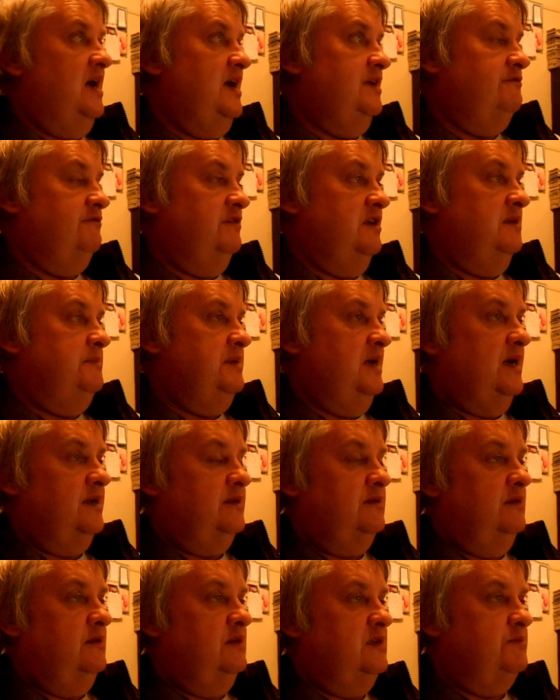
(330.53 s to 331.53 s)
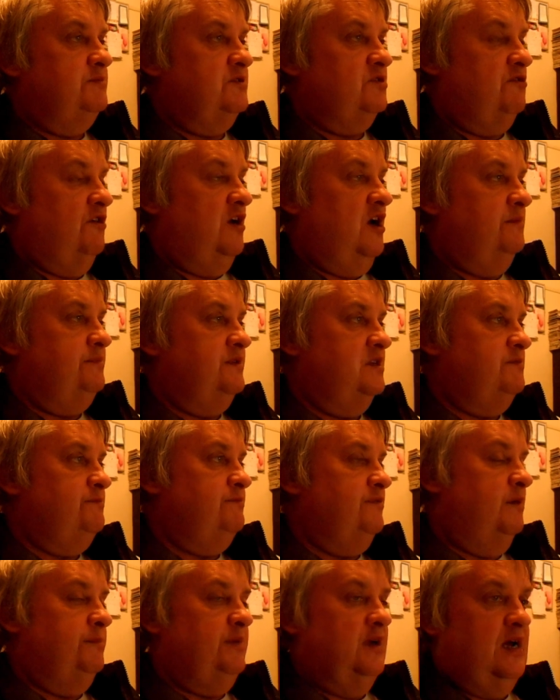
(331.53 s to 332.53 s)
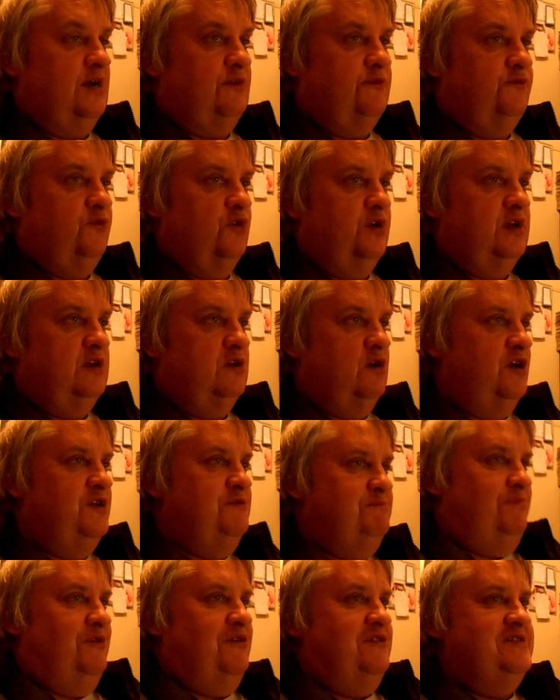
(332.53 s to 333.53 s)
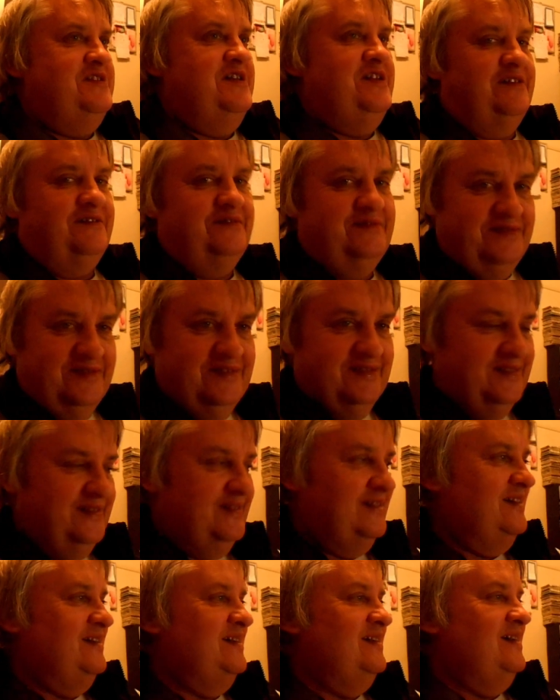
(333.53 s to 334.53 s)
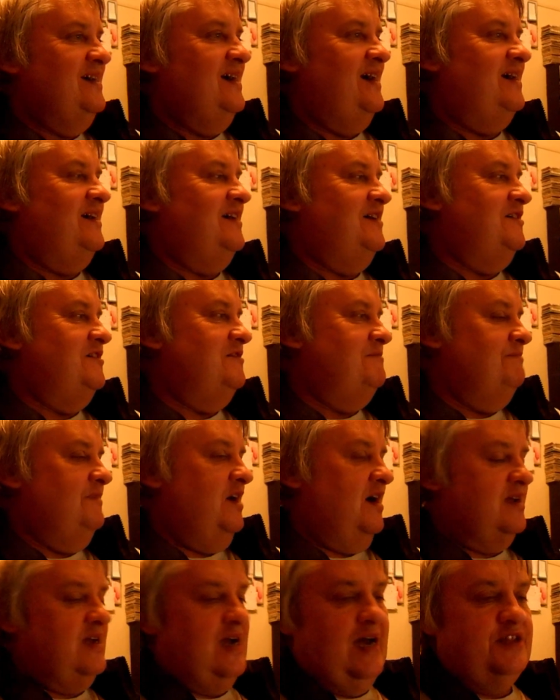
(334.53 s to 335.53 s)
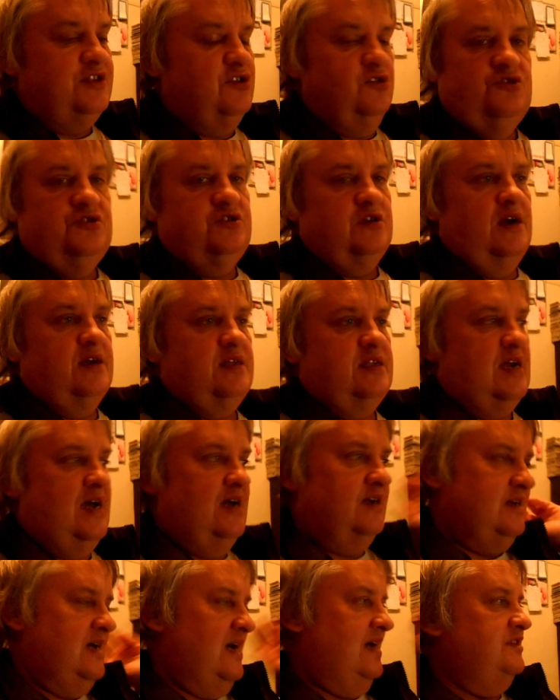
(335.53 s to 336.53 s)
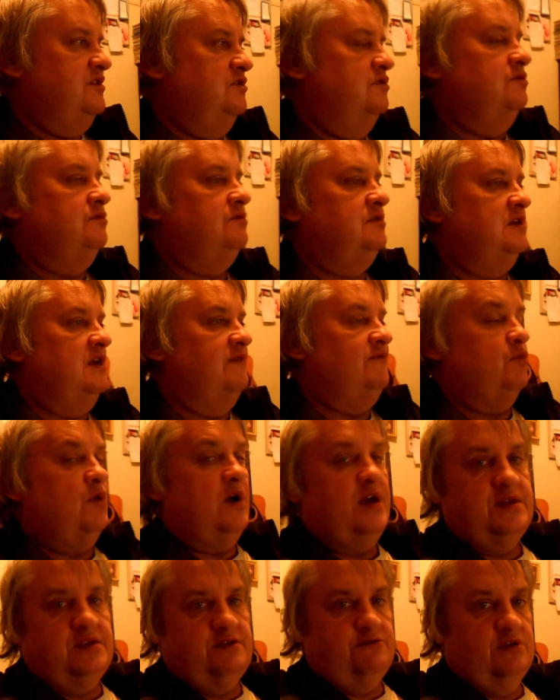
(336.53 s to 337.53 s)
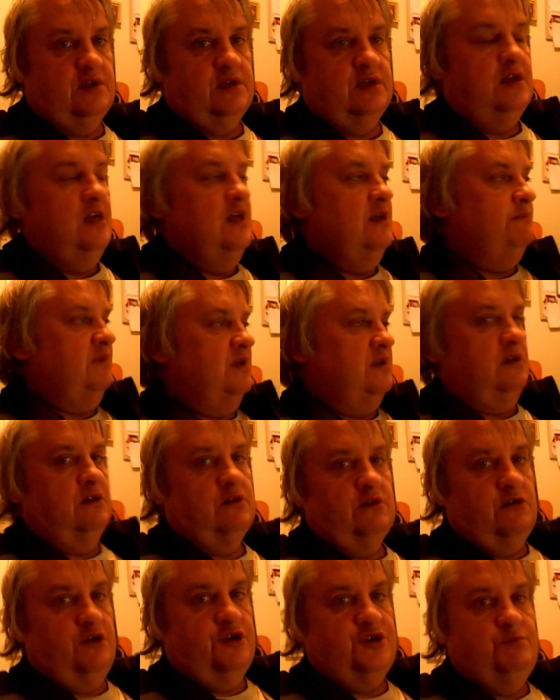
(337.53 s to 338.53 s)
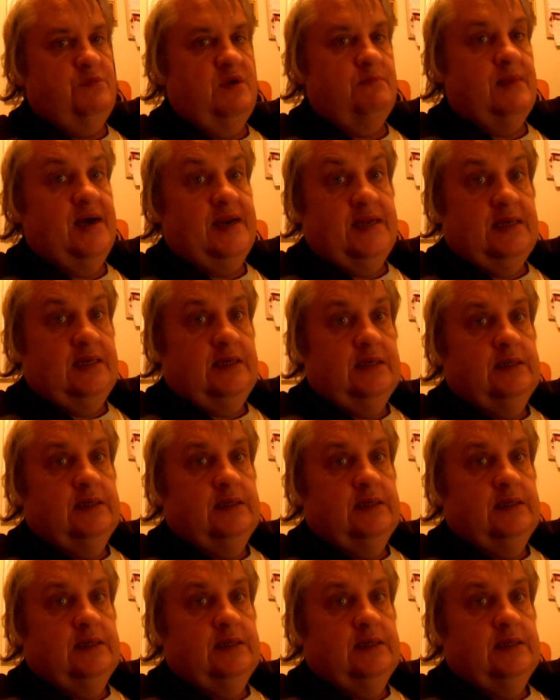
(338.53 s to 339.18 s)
around about subscribers, probably 149 by now. I can't do giveaways really, because it'll cost me money.